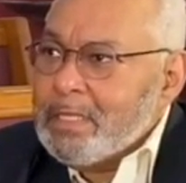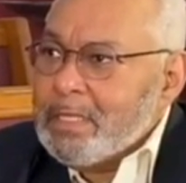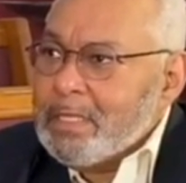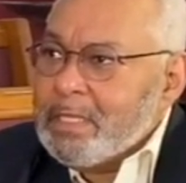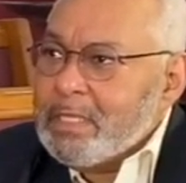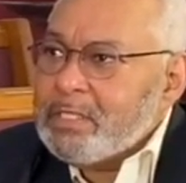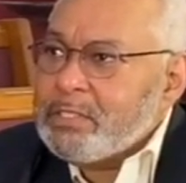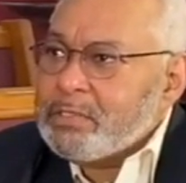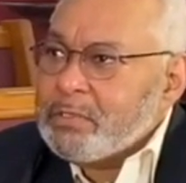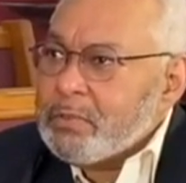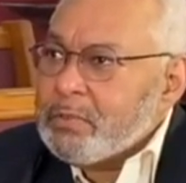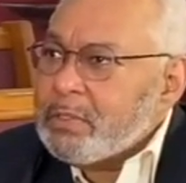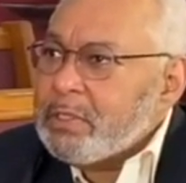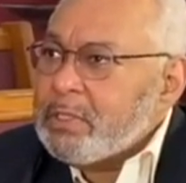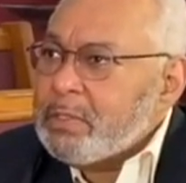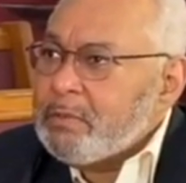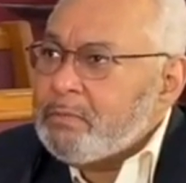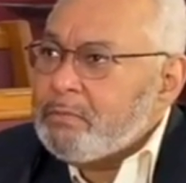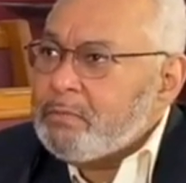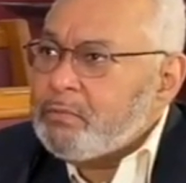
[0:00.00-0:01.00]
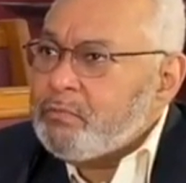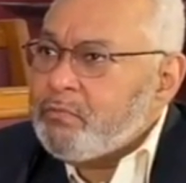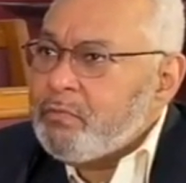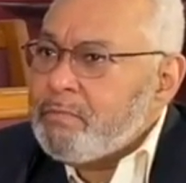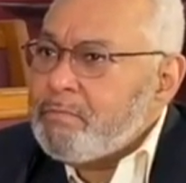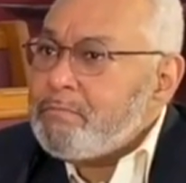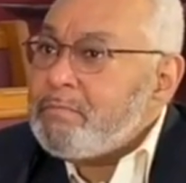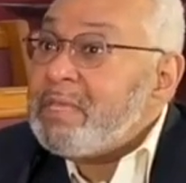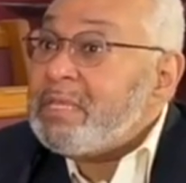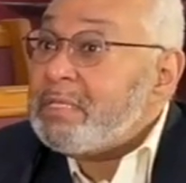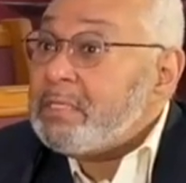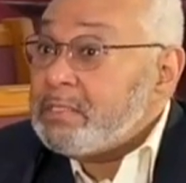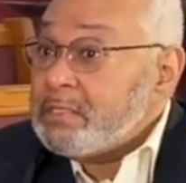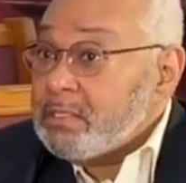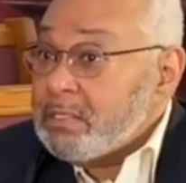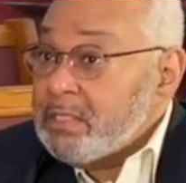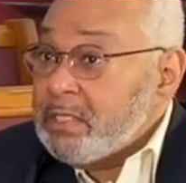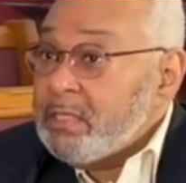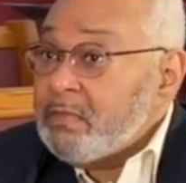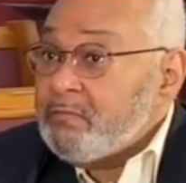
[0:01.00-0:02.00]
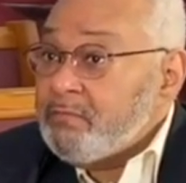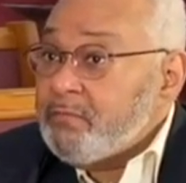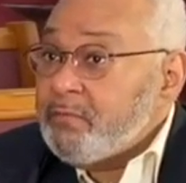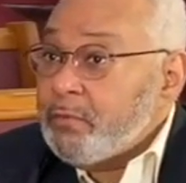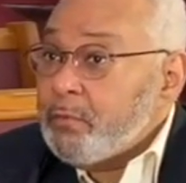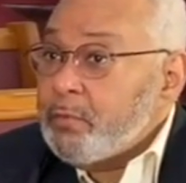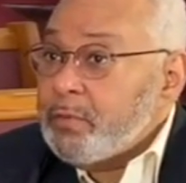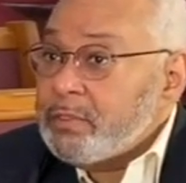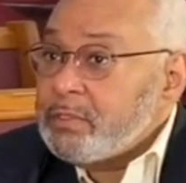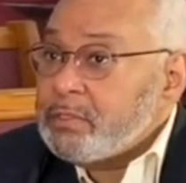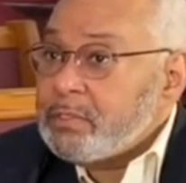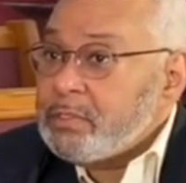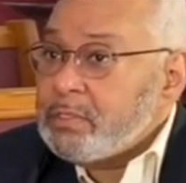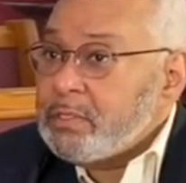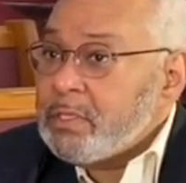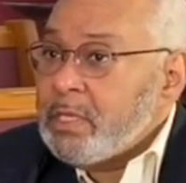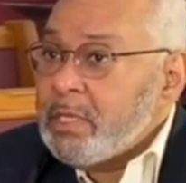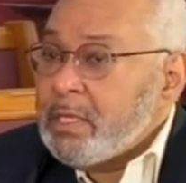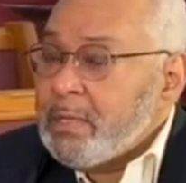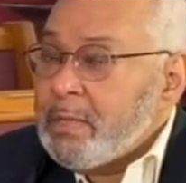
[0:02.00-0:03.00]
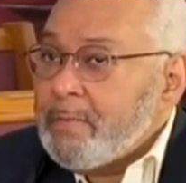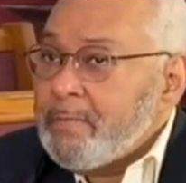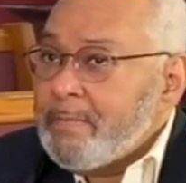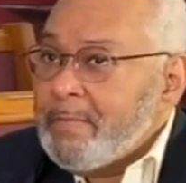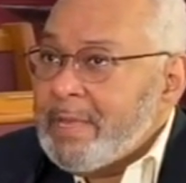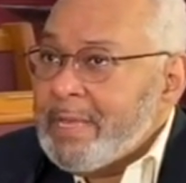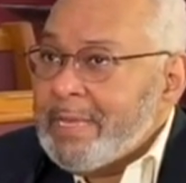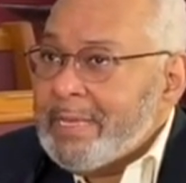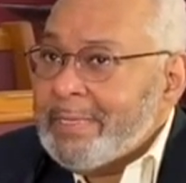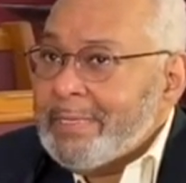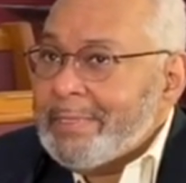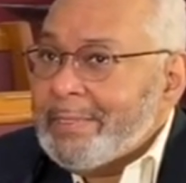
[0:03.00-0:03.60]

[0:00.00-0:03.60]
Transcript: He certainly tremendously influenced yeah. uh, my